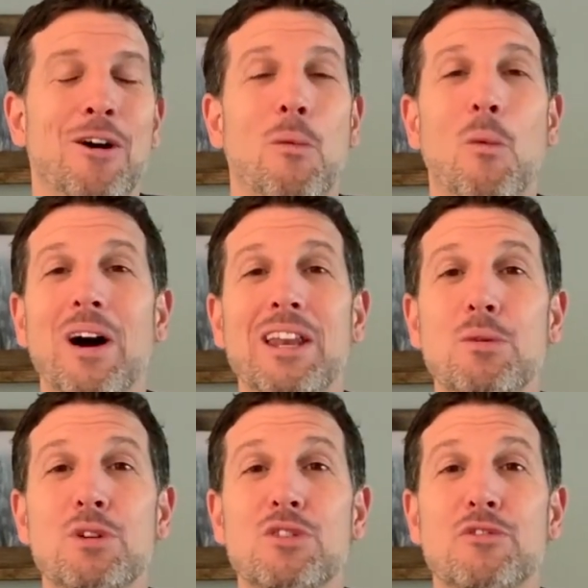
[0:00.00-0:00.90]
One, it
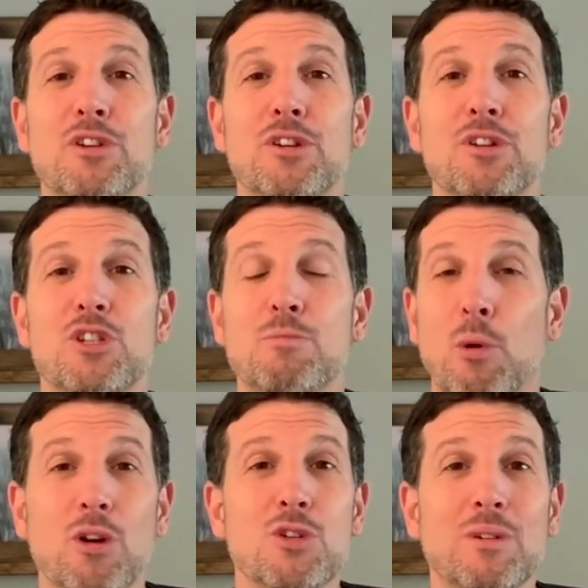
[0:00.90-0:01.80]
was for
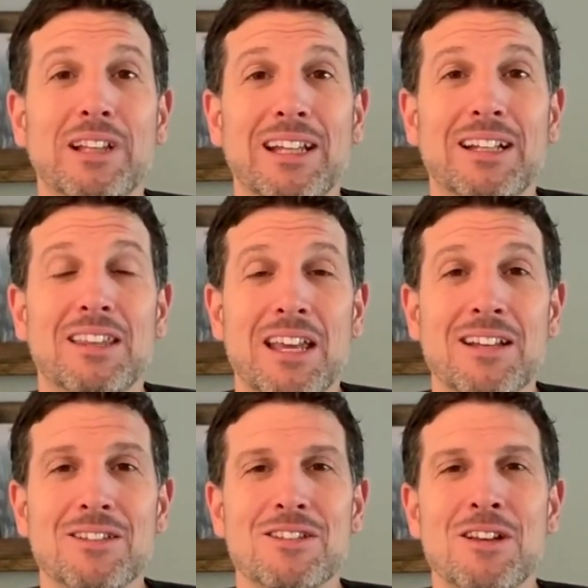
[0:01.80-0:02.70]
sports-related
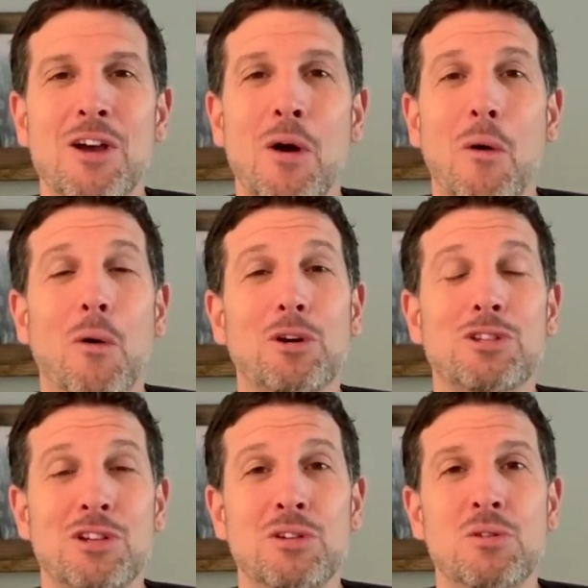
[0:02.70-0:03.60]
things, or
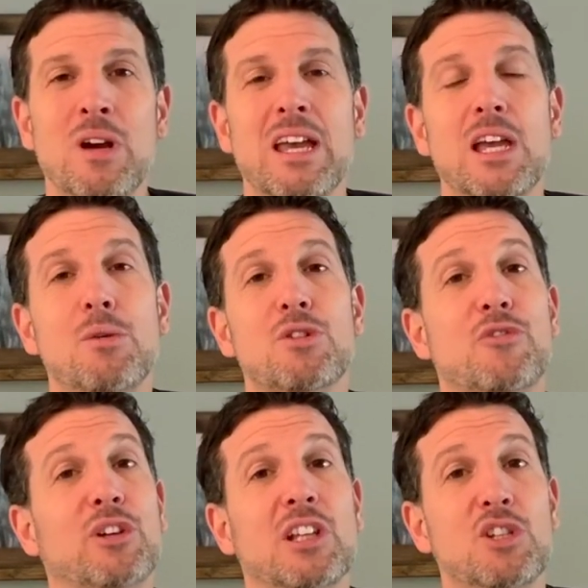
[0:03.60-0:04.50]
two, it was
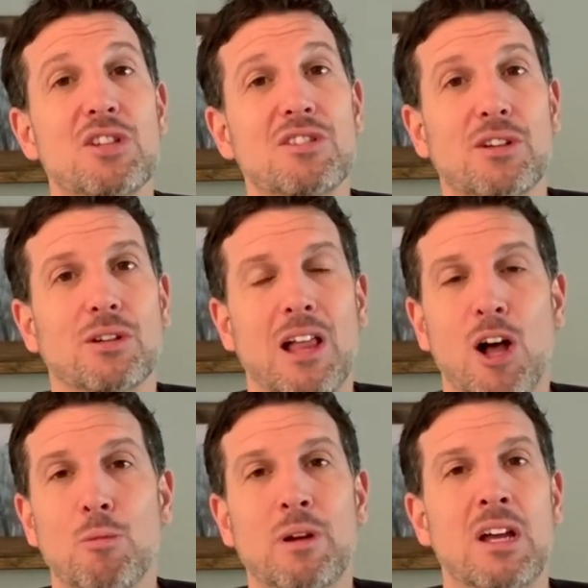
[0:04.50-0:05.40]
for logistical
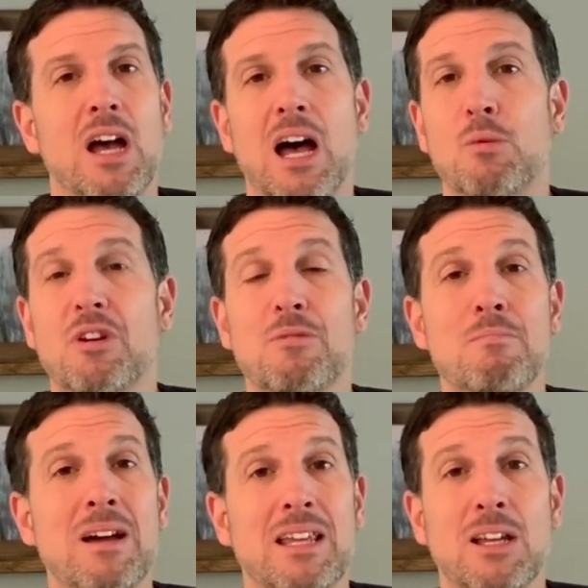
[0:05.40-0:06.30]
help with
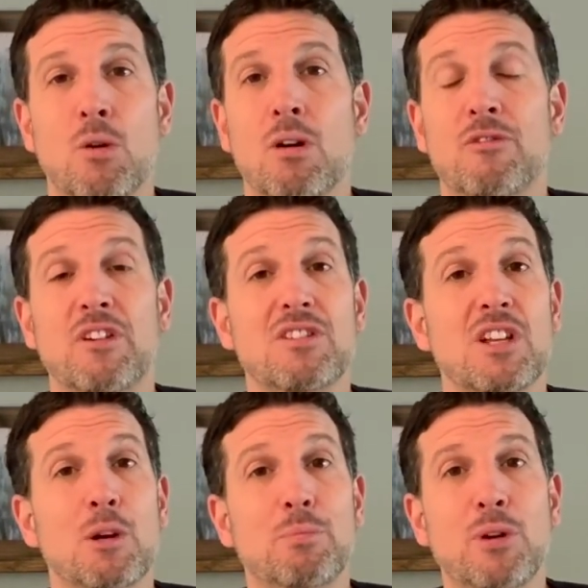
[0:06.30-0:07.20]
money or fixing
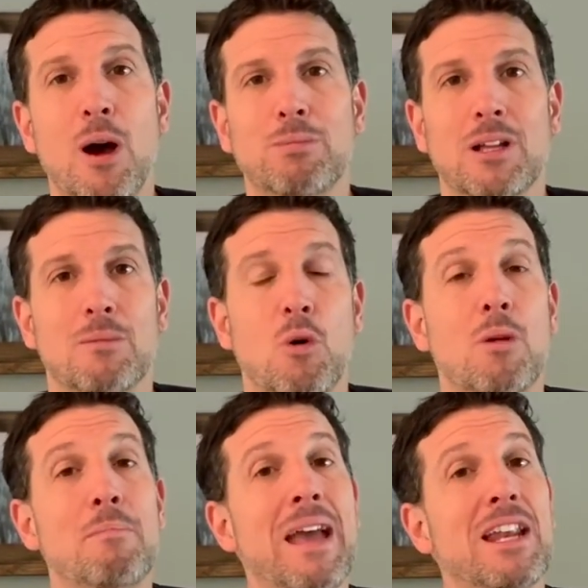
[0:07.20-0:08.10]
a problem or
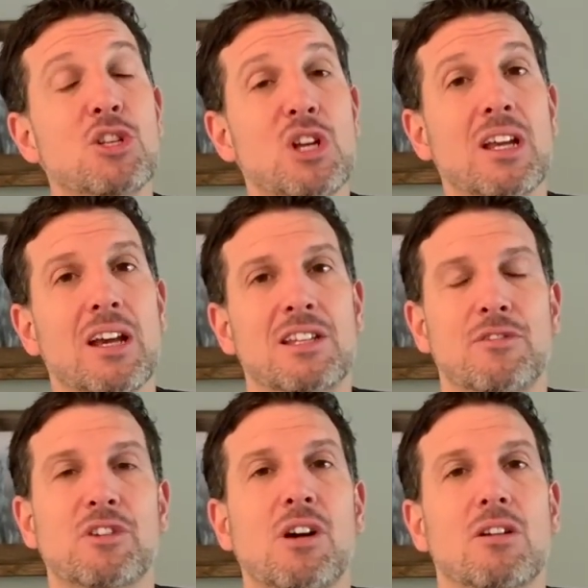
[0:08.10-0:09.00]
managing a
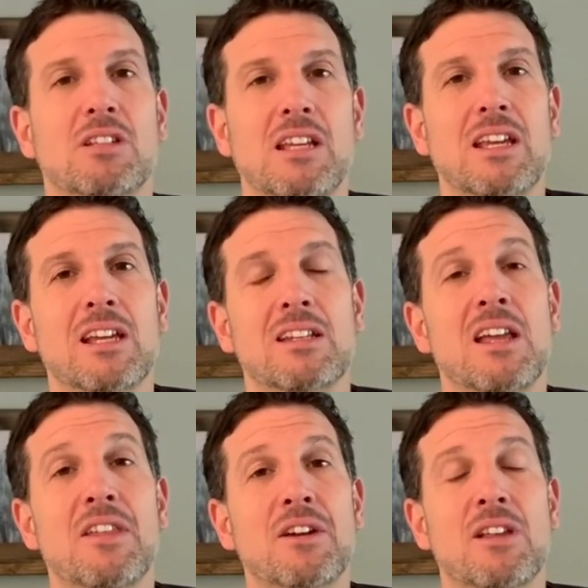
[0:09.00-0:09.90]
difficulty in
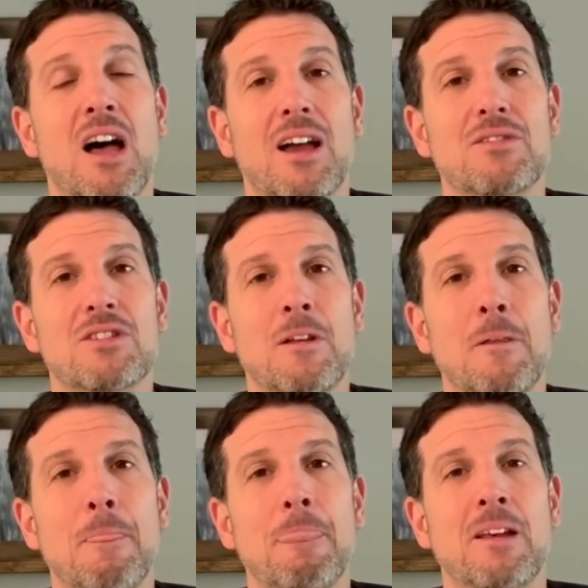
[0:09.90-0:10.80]
their lives.
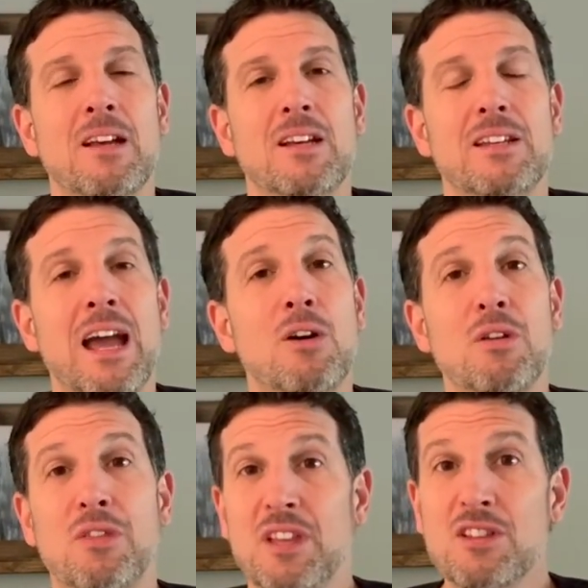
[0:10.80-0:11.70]

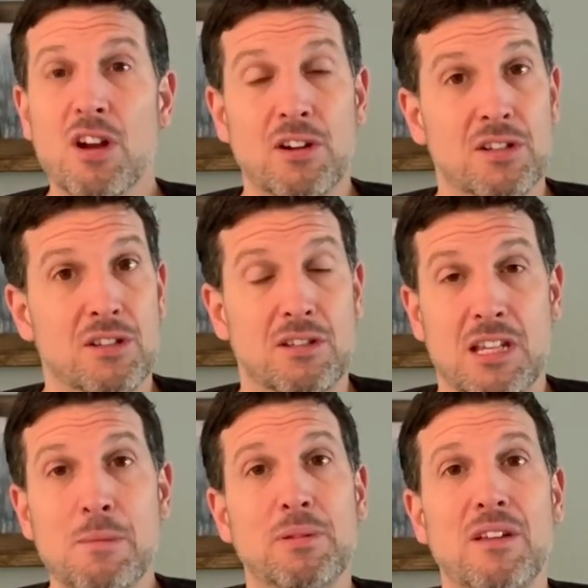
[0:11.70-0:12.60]
Now, these are
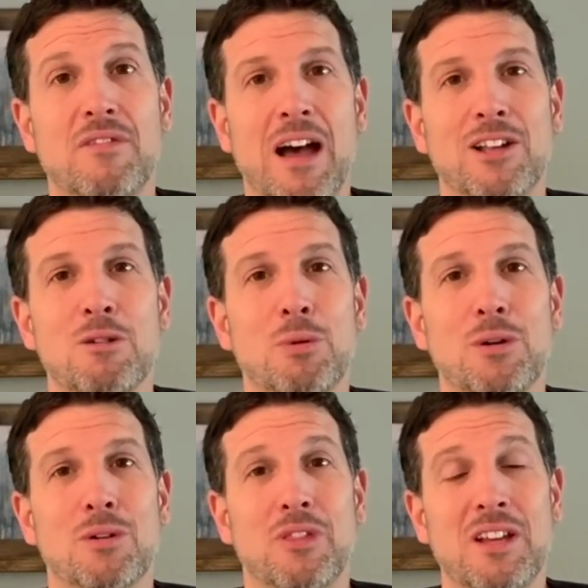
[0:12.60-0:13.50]
deeply
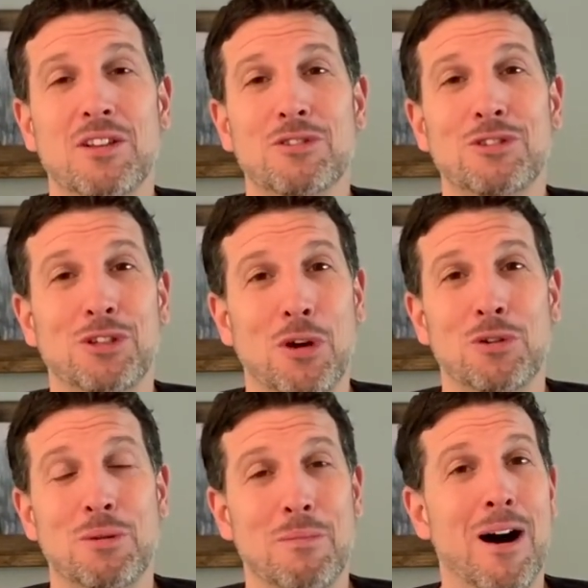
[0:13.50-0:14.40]
valuable things to go
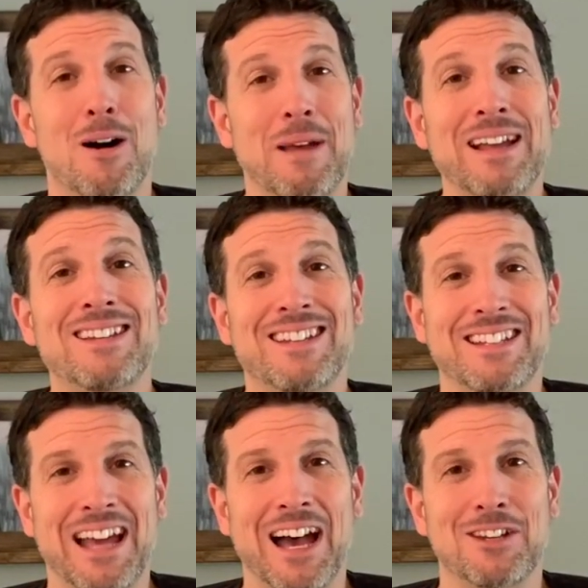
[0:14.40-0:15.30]
to mom and to
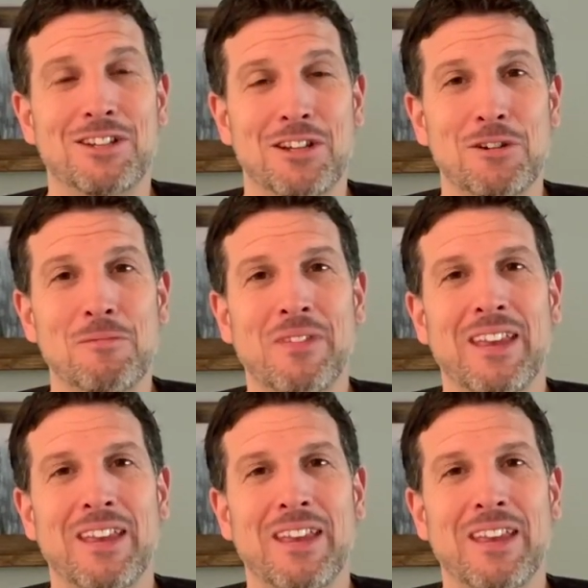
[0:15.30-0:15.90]
dad too.